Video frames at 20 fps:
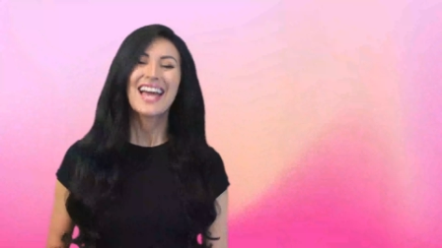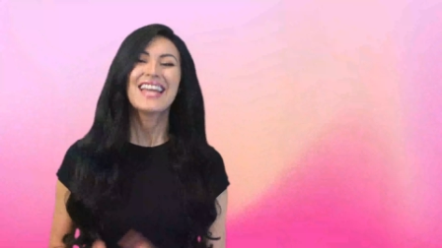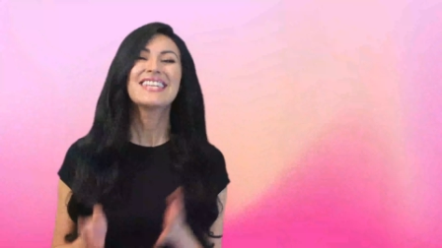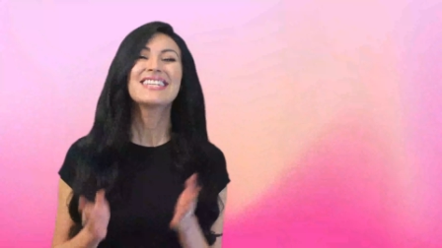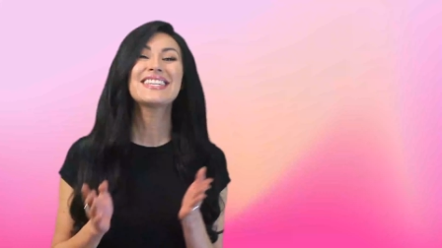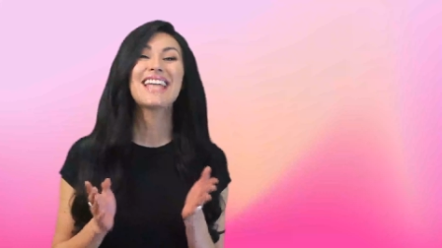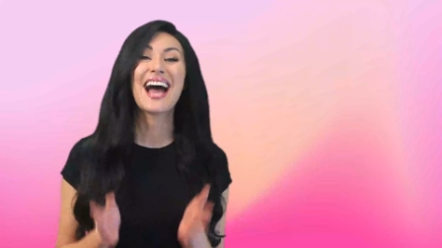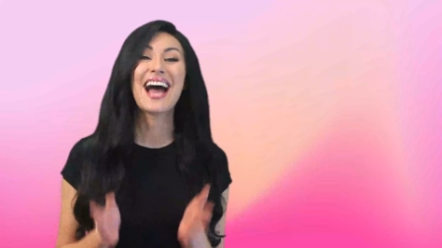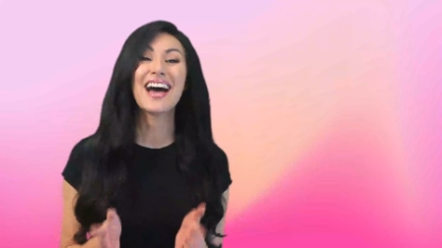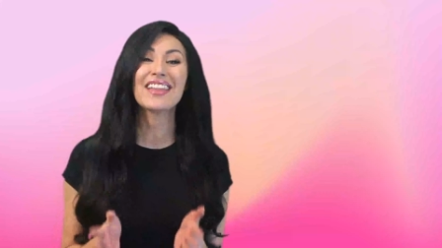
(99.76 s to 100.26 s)

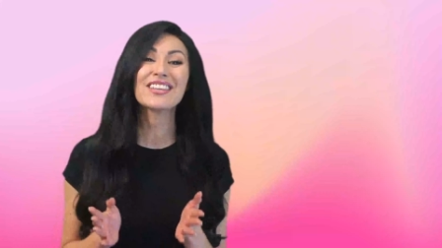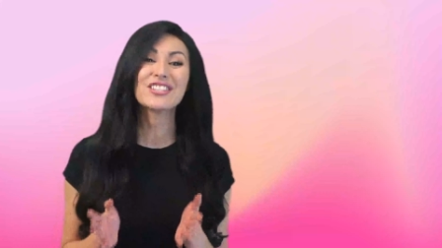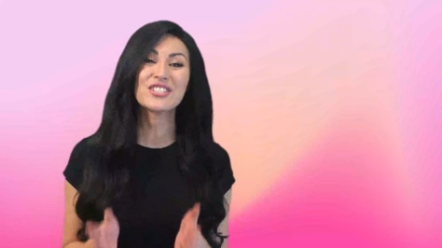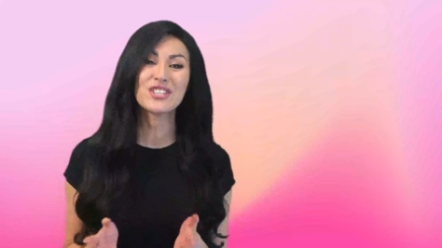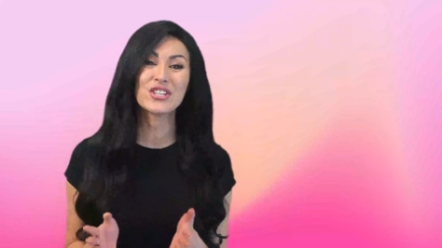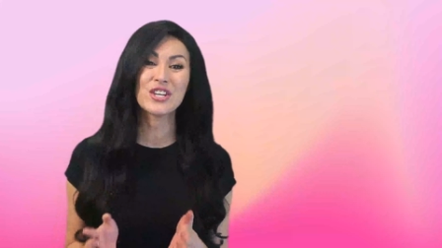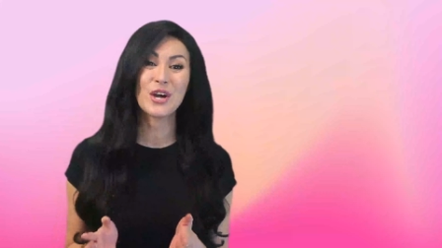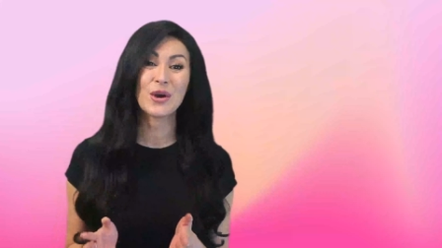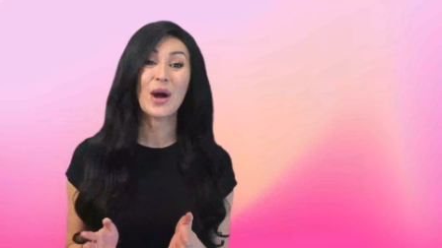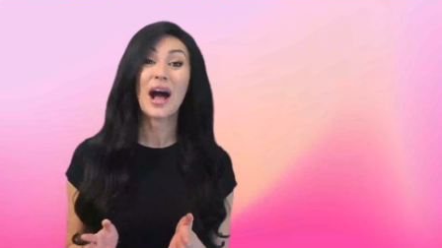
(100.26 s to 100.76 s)
Now that
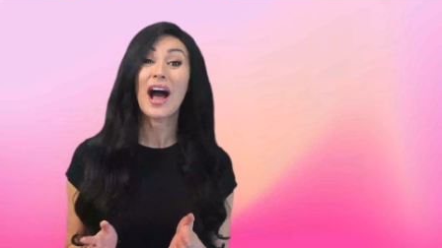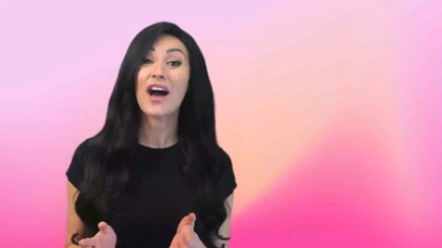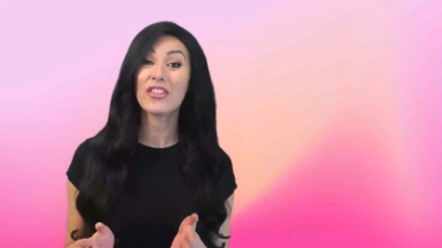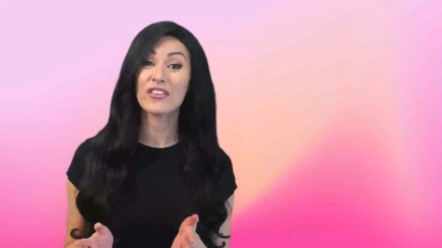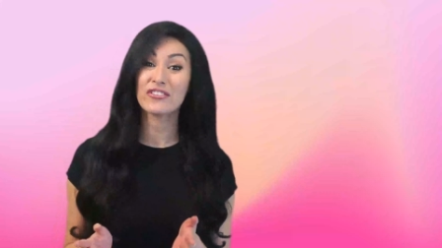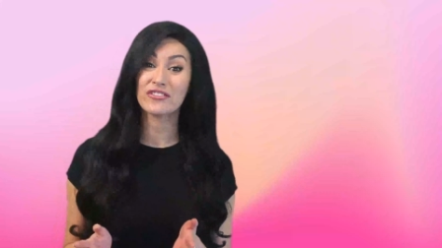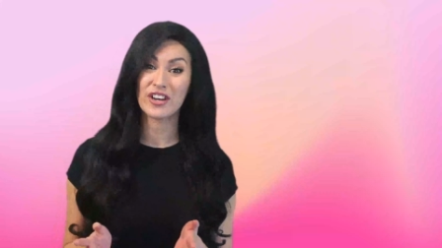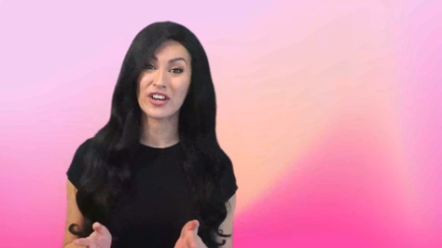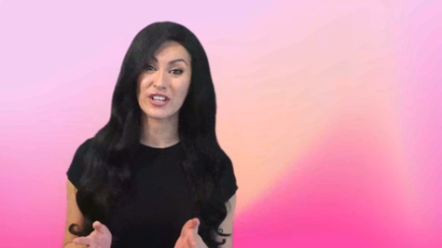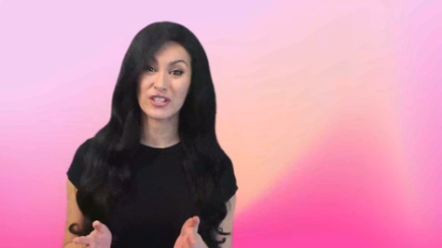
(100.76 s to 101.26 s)
you know how
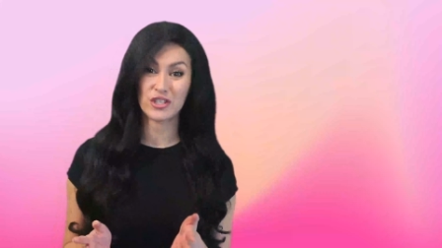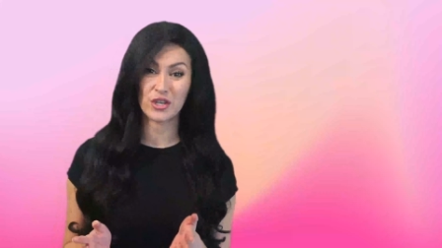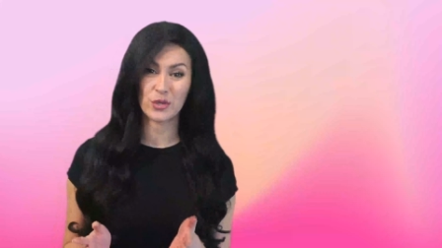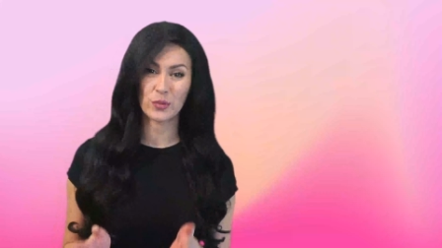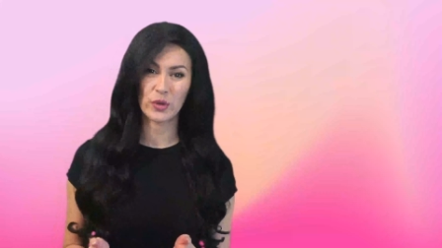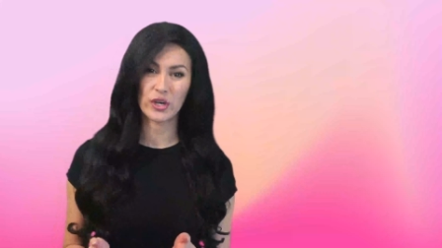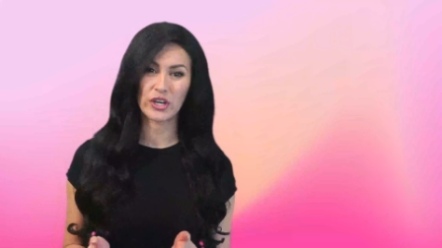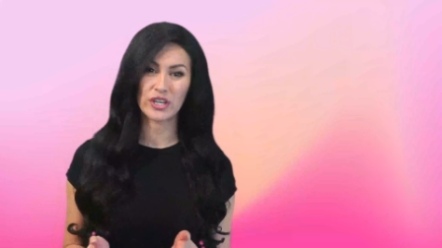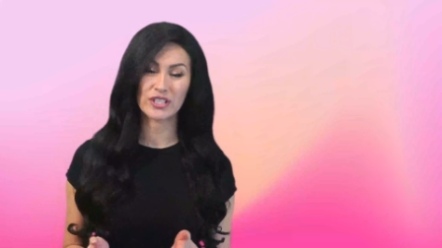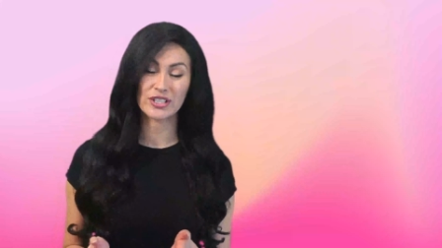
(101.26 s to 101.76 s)
the
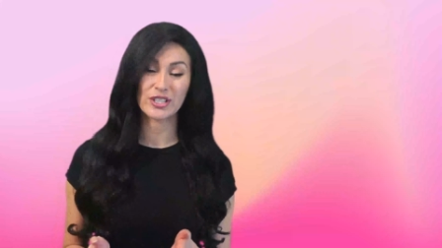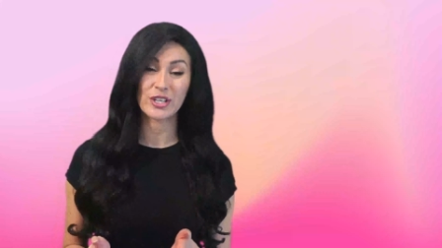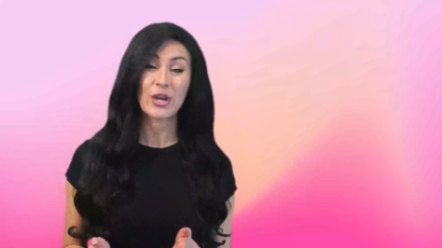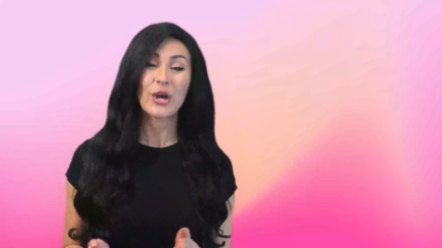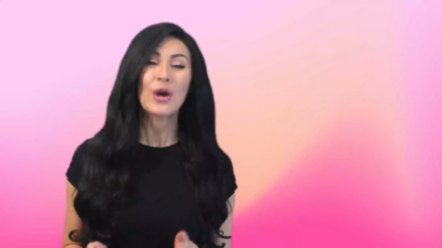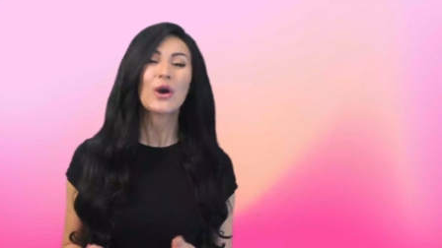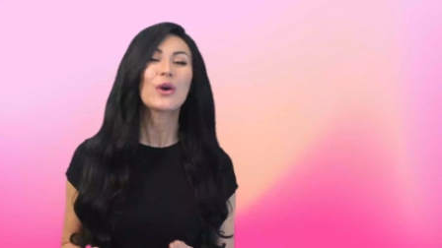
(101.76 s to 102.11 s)
function works,